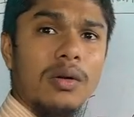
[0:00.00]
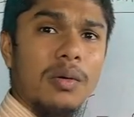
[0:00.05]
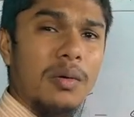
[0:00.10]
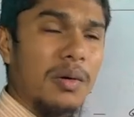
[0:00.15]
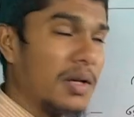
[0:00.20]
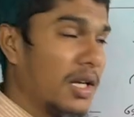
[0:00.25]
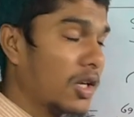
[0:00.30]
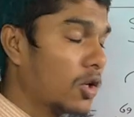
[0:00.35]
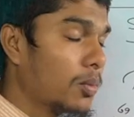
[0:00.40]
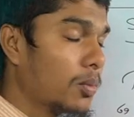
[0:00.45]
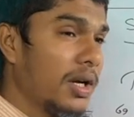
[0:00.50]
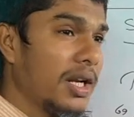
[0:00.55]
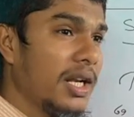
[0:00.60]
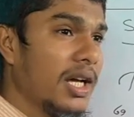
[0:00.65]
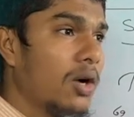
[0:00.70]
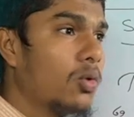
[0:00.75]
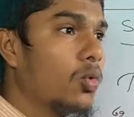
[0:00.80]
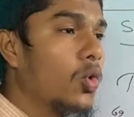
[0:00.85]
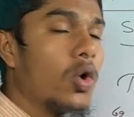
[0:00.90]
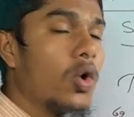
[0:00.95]
normally
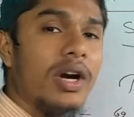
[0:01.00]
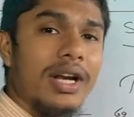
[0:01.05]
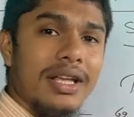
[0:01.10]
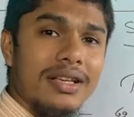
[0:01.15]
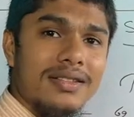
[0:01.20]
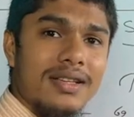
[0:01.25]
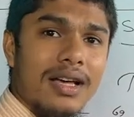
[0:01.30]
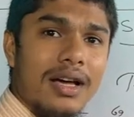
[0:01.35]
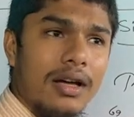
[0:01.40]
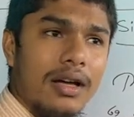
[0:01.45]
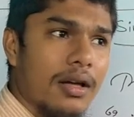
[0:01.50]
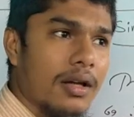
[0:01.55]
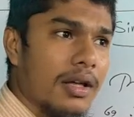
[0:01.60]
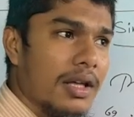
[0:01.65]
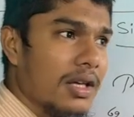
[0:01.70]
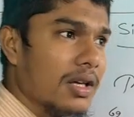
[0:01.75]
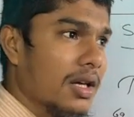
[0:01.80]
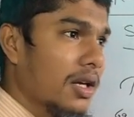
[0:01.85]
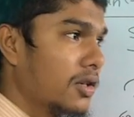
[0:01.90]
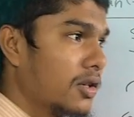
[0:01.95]
a word is
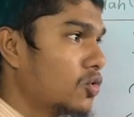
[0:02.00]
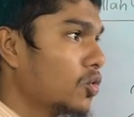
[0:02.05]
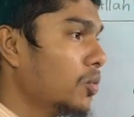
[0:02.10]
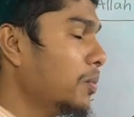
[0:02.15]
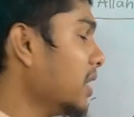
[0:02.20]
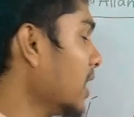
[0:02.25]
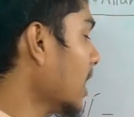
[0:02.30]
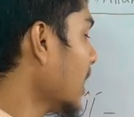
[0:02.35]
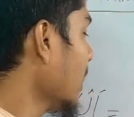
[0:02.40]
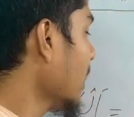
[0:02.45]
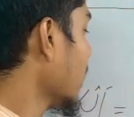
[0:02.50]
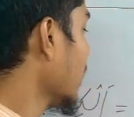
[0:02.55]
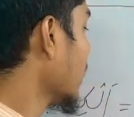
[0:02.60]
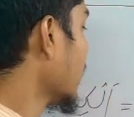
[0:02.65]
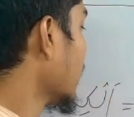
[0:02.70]
to be a